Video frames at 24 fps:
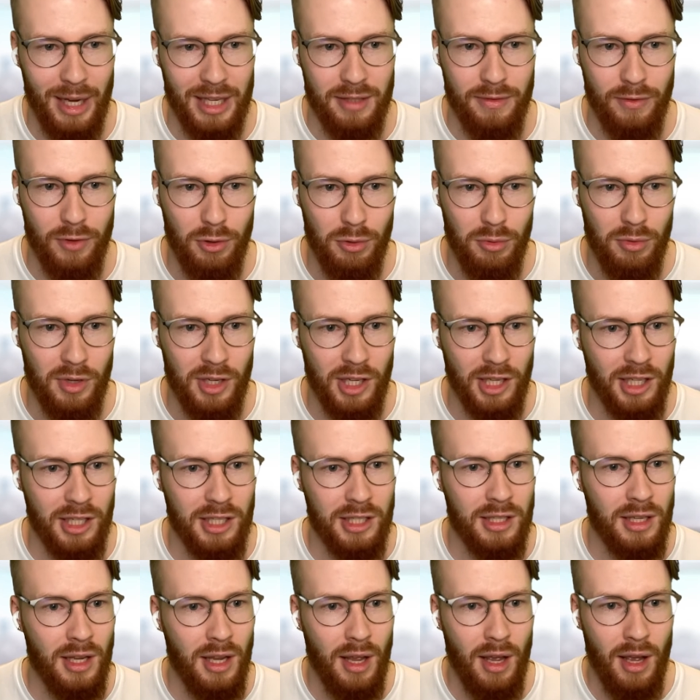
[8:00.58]
the past few
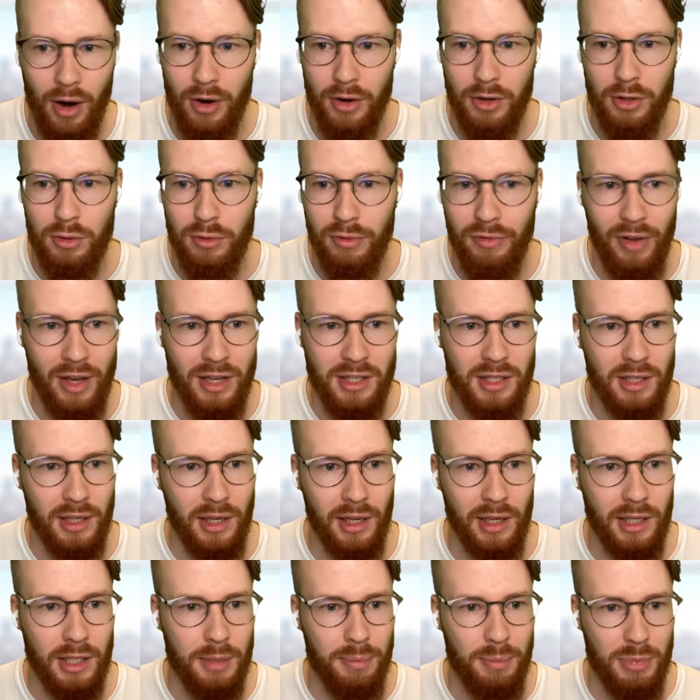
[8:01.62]
weeks, are you facing
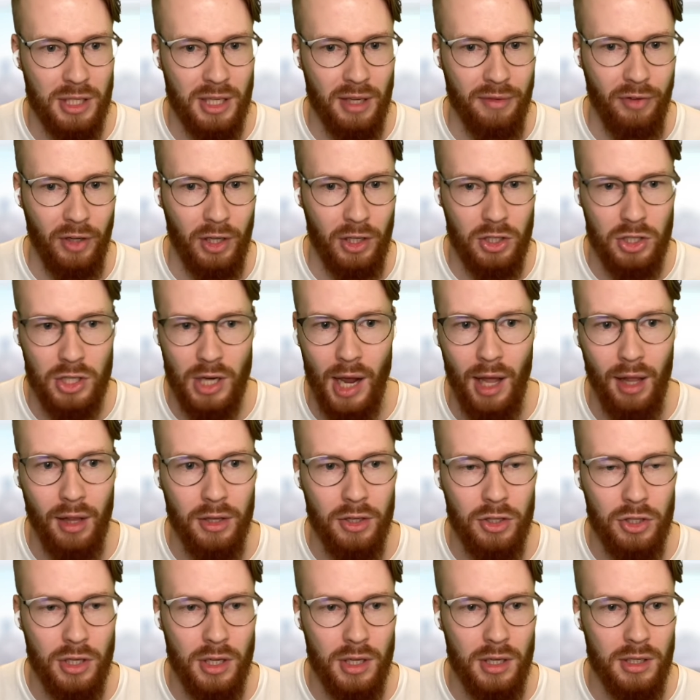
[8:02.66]
any specific
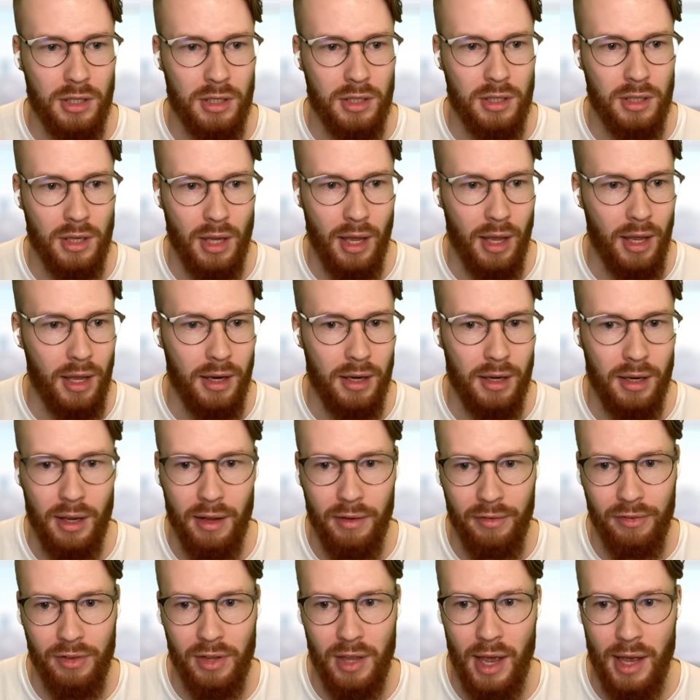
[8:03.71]
challenges? And
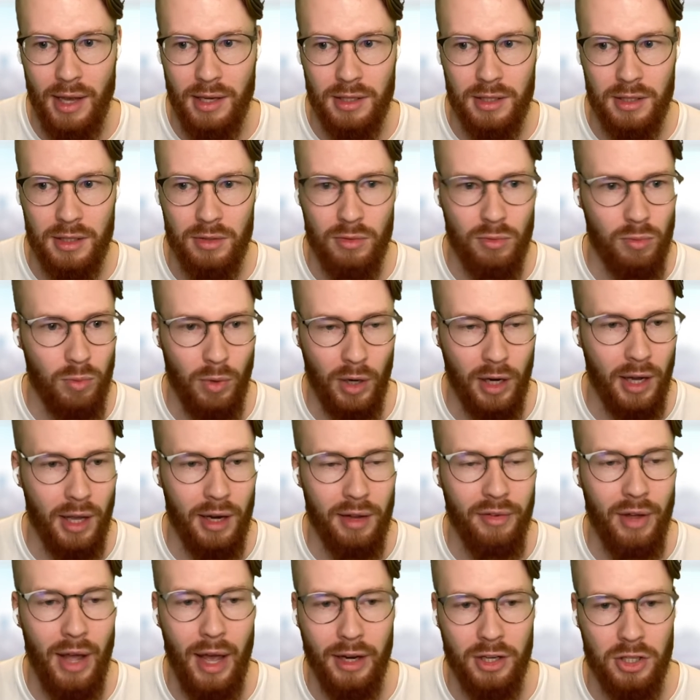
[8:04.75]
if yes, what kind
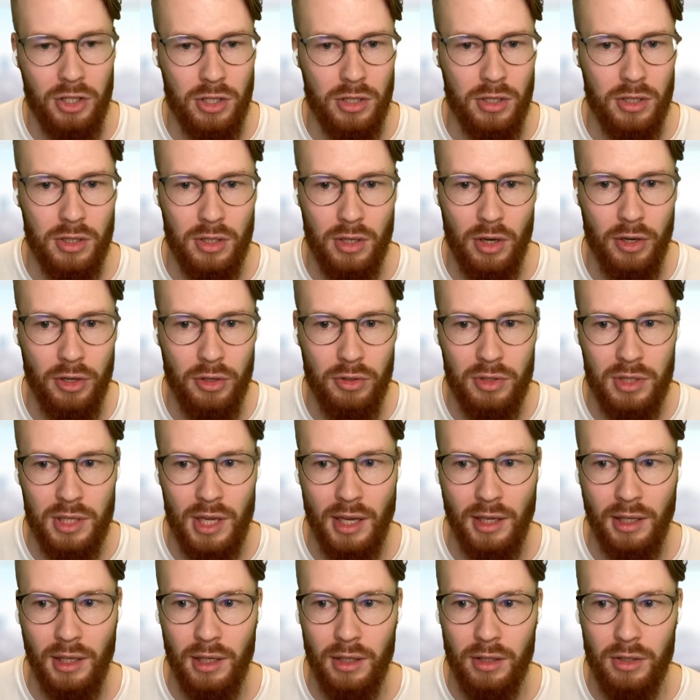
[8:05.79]
of actions are you
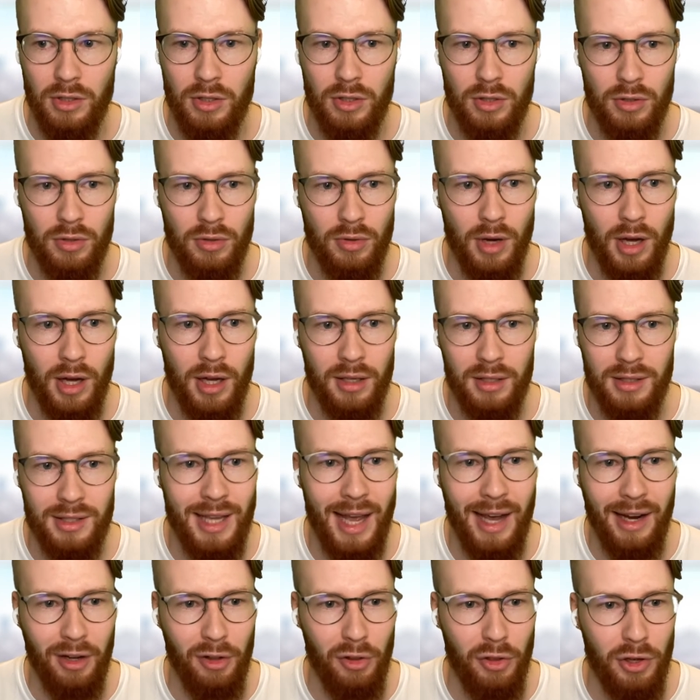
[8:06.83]
taking to uh,
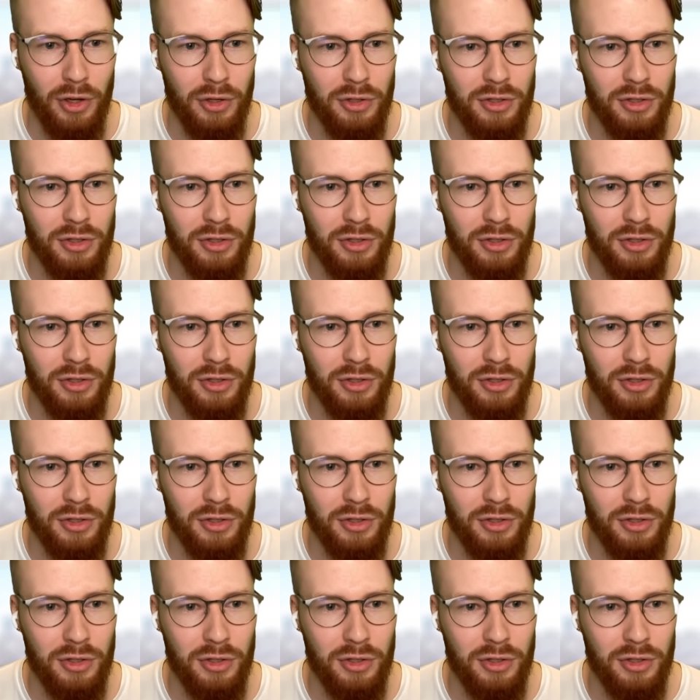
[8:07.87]
tackle